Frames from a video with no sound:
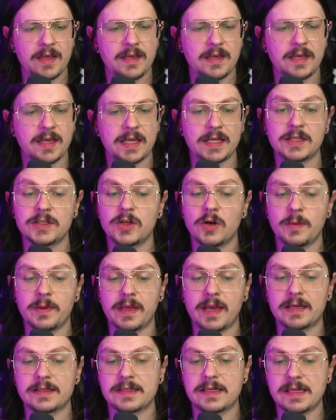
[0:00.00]
In Adobe
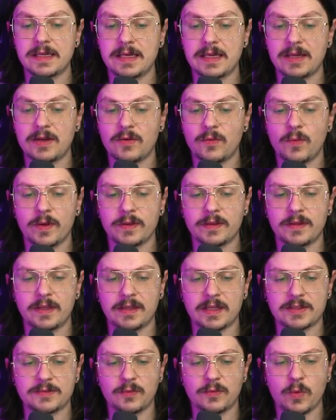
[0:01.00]
XD, one
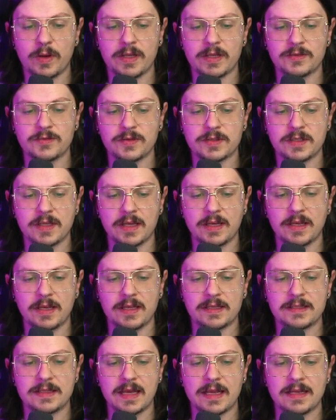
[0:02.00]
thing that's quite interesting
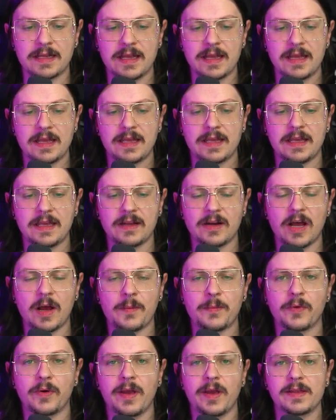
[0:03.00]
is that it
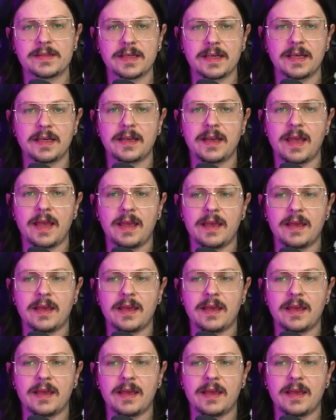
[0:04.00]
operates in a